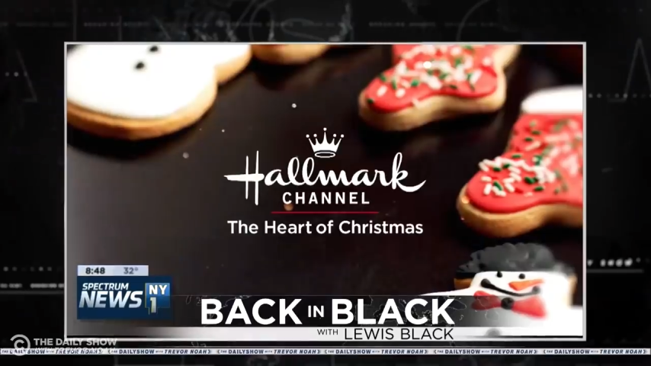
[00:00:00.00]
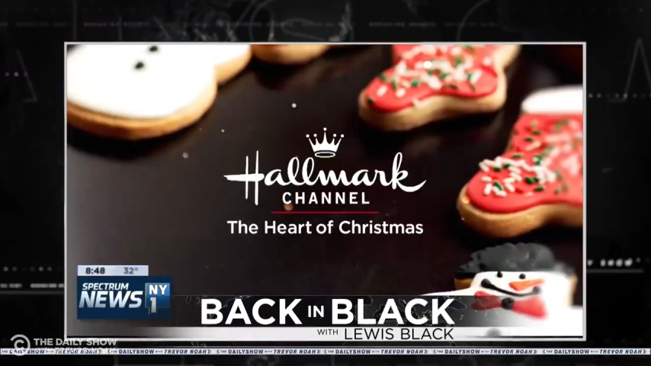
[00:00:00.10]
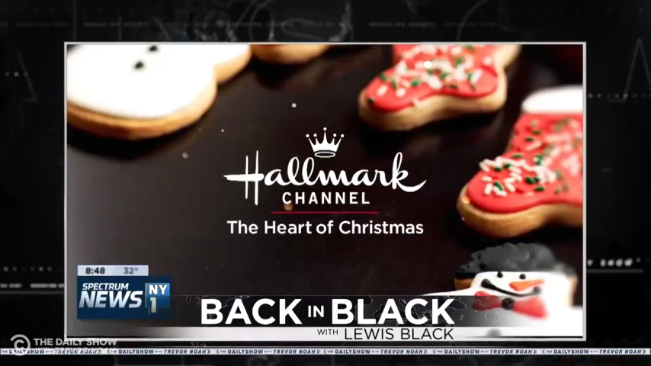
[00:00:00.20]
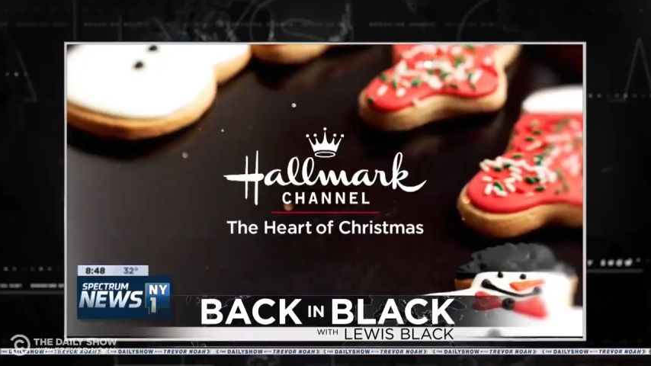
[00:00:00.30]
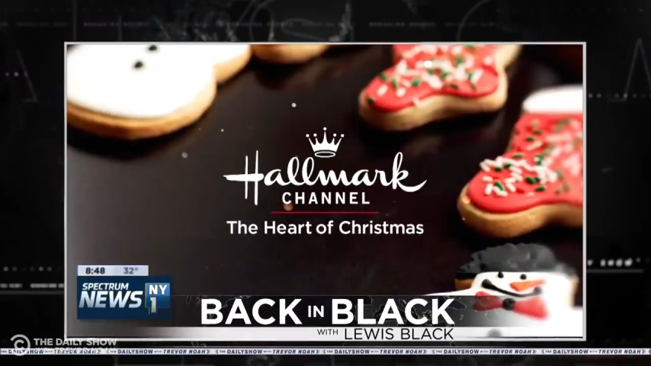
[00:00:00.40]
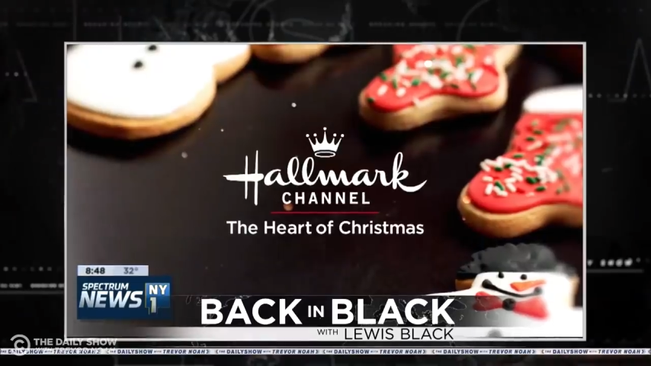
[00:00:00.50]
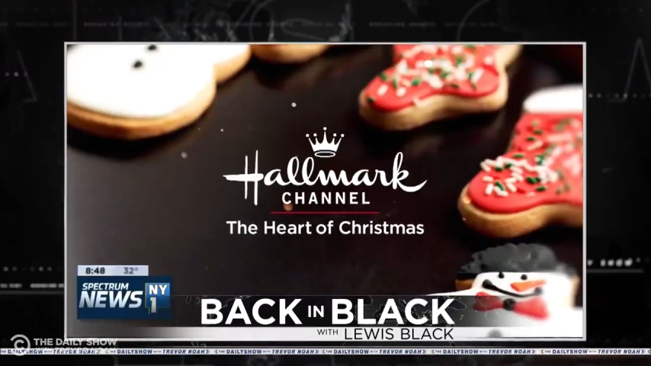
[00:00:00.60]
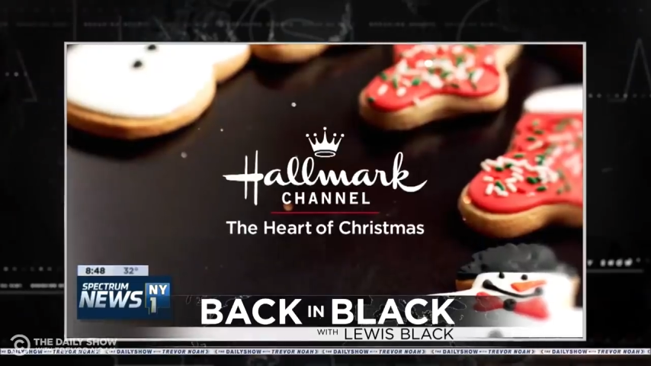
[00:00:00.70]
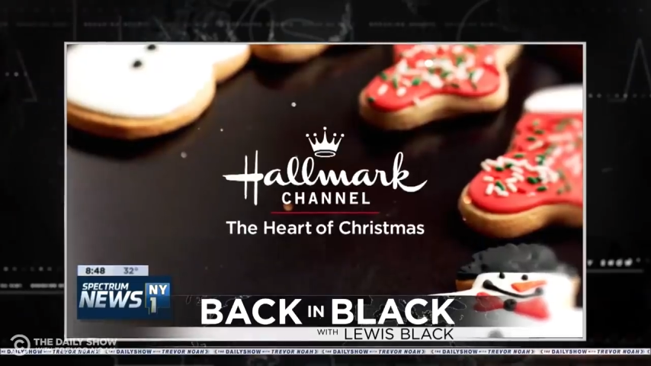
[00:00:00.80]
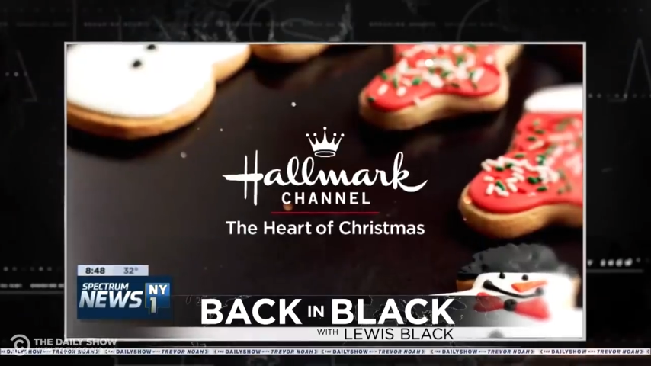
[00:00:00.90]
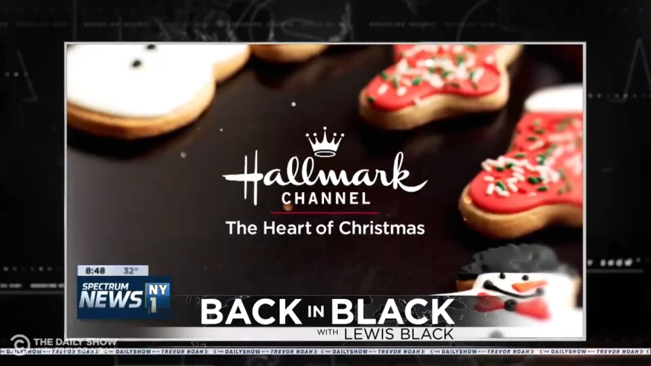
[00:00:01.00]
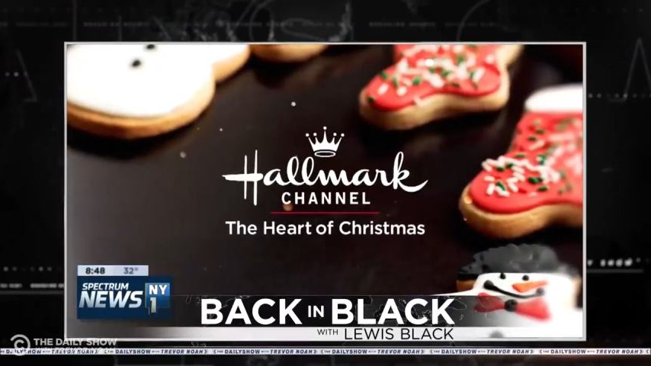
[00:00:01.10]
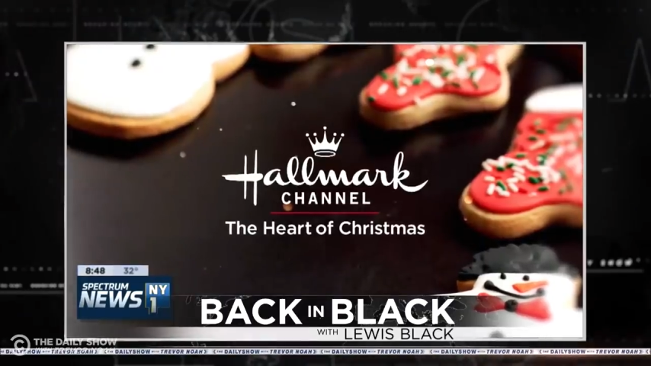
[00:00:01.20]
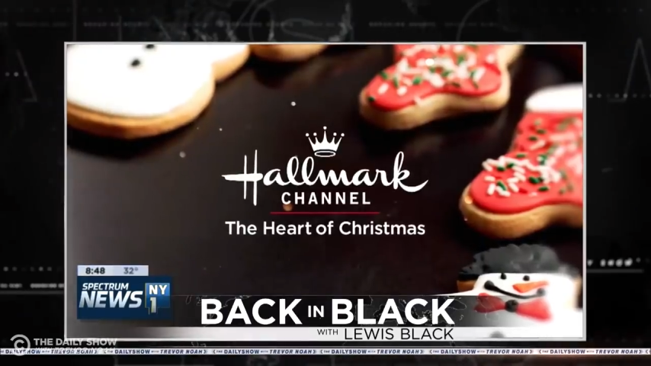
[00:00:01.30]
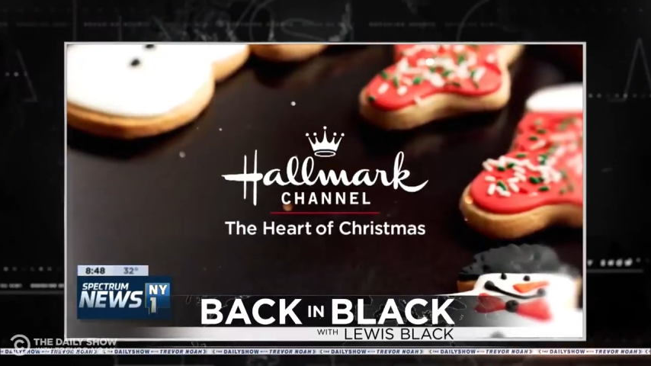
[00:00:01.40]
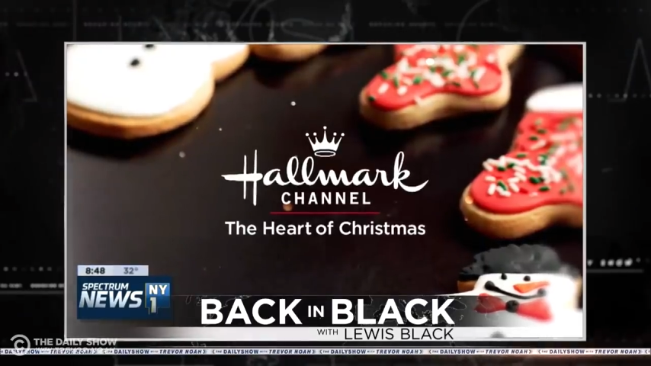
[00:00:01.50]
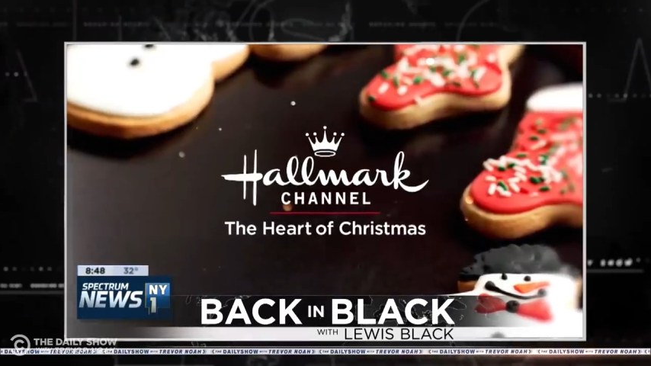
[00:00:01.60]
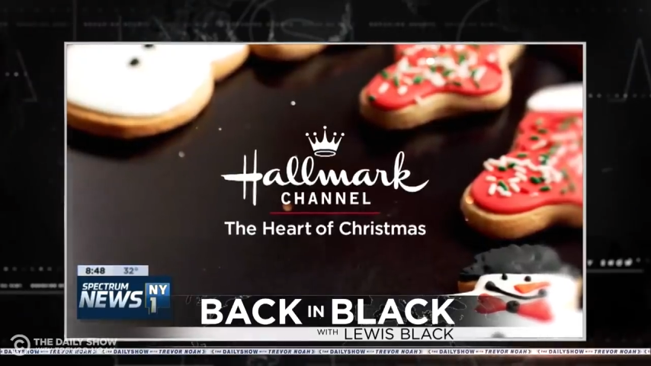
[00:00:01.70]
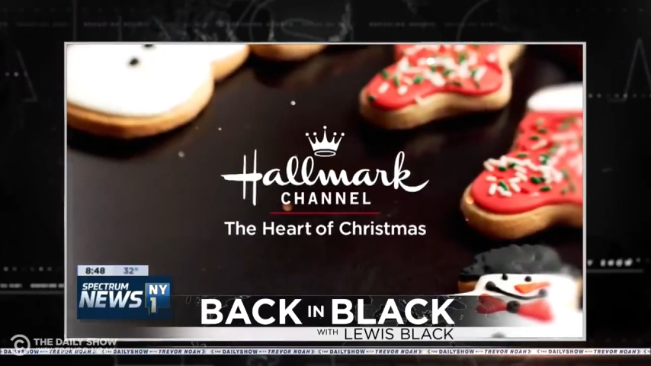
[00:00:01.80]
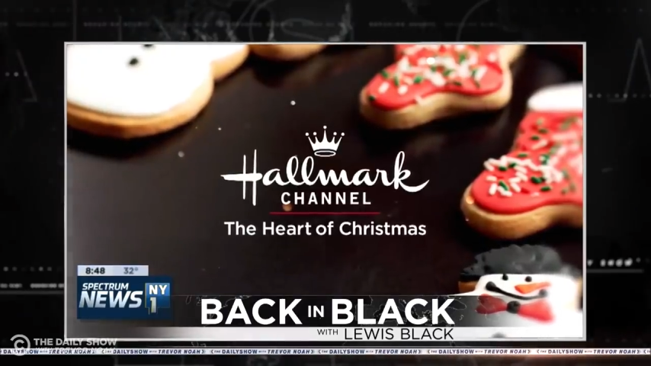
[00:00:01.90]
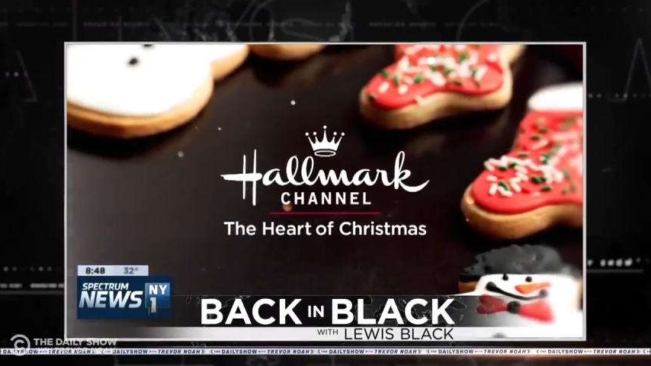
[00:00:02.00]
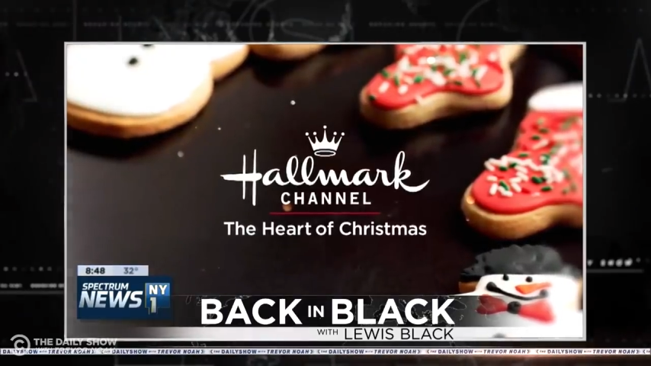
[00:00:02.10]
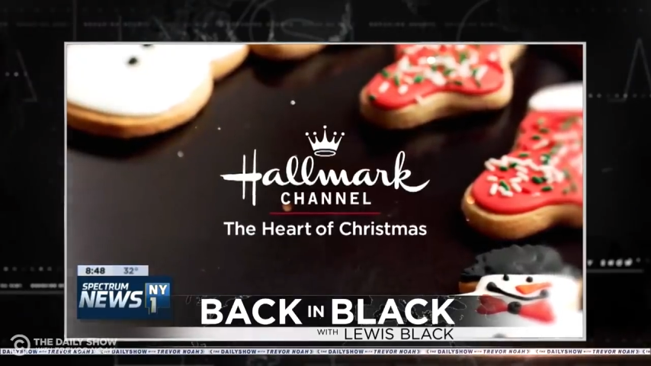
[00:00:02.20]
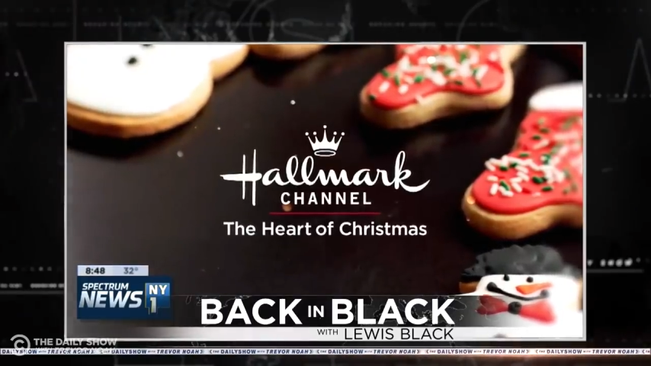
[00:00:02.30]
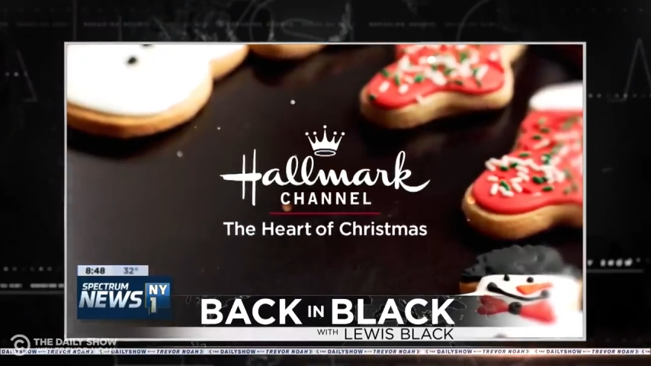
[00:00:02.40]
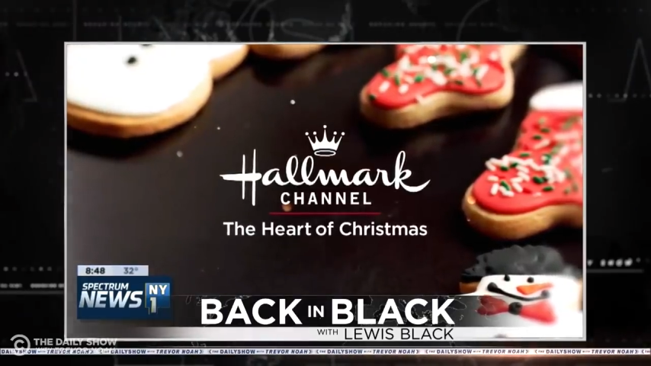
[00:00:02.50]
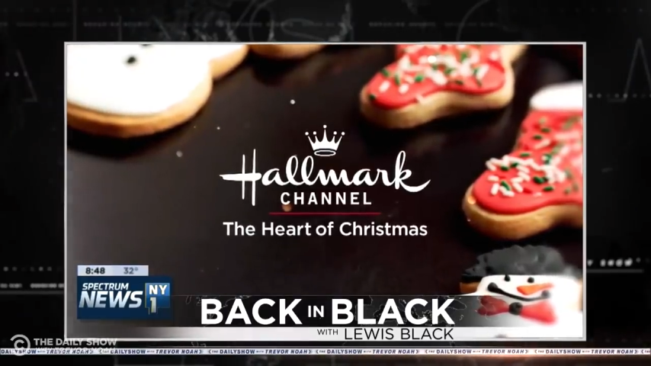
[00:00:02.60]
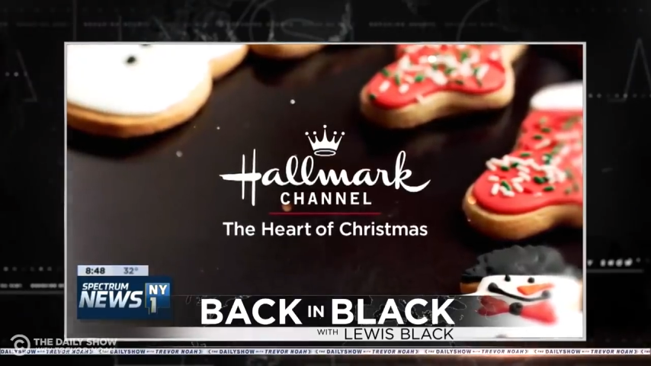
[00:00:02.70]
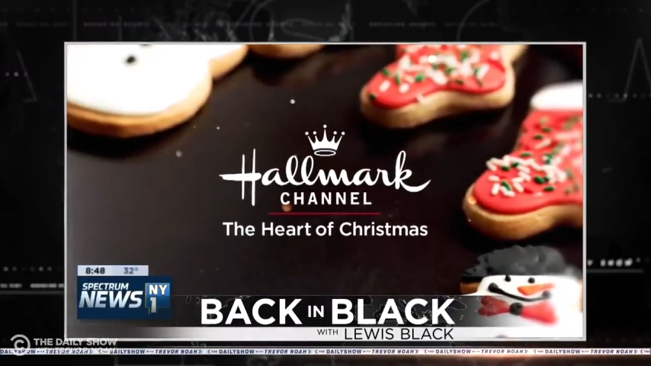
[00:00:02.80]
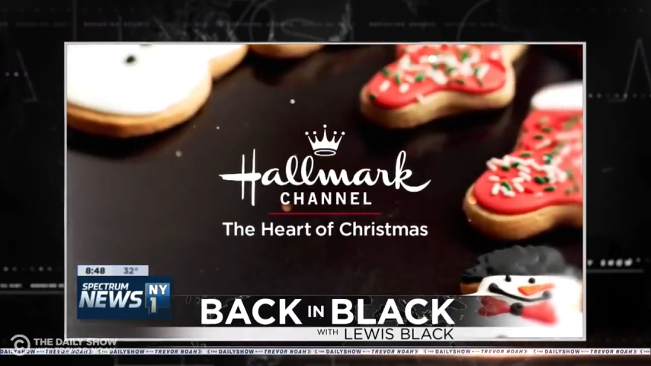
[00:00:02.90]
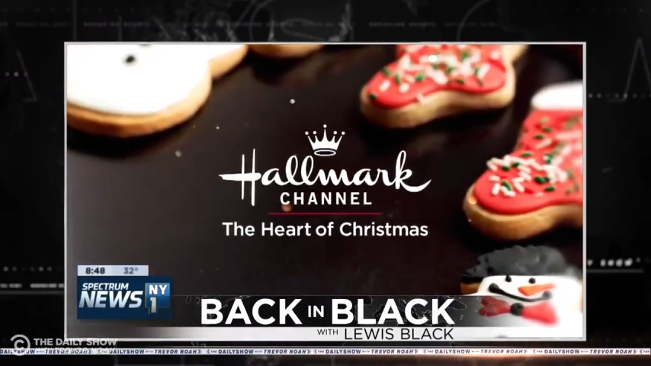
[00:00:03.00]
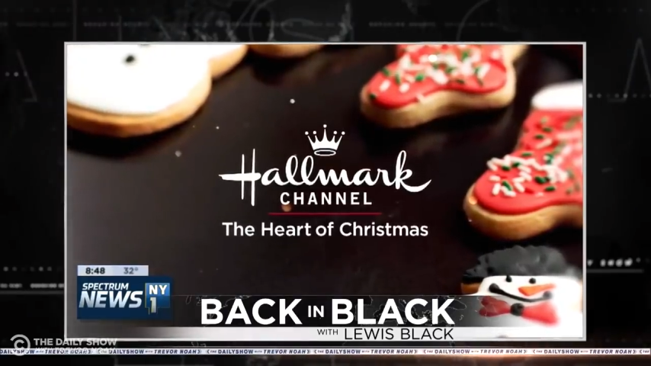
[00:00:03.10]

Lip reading: (no speaker visible)